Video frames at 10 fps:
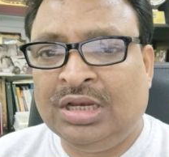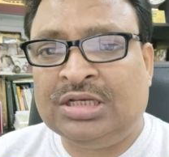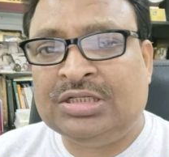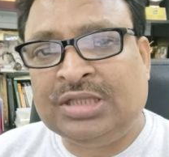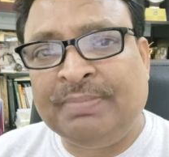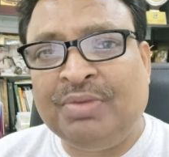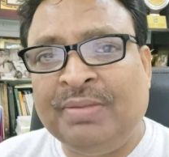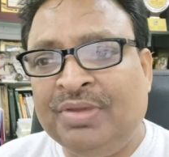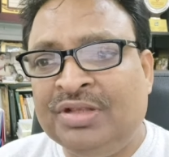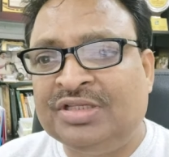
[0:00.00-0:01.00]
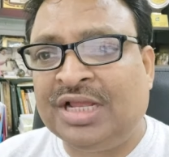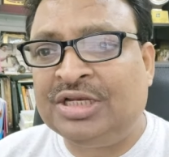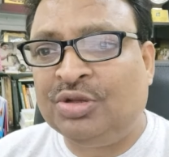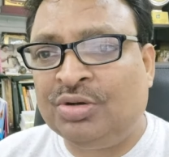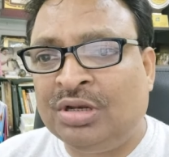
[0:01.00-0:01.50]
It simply means
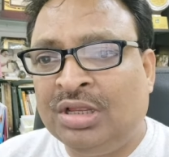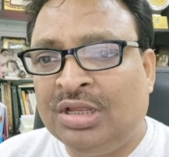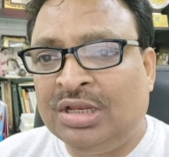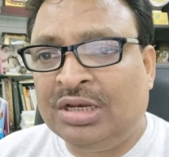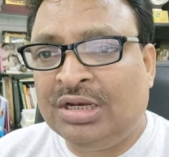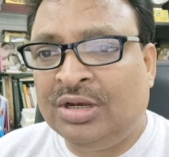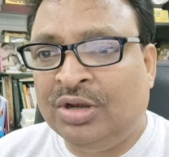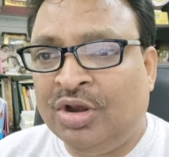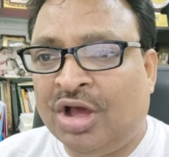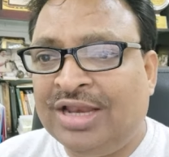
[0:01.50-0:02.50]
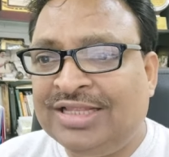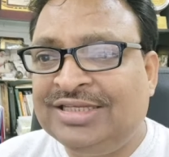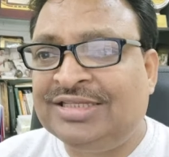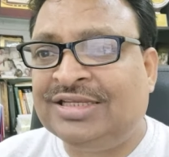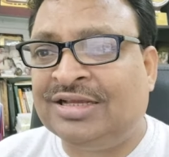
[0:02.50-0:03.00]
that your
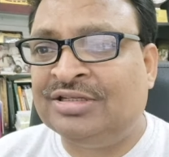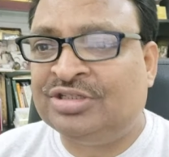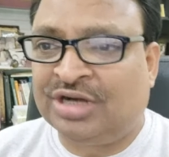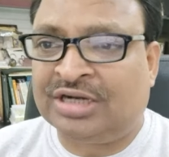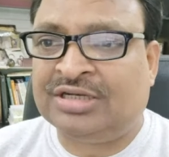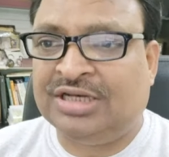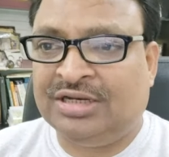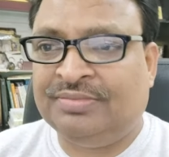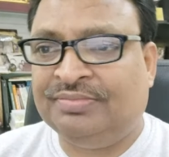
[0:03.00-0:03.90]
knowledge is constructed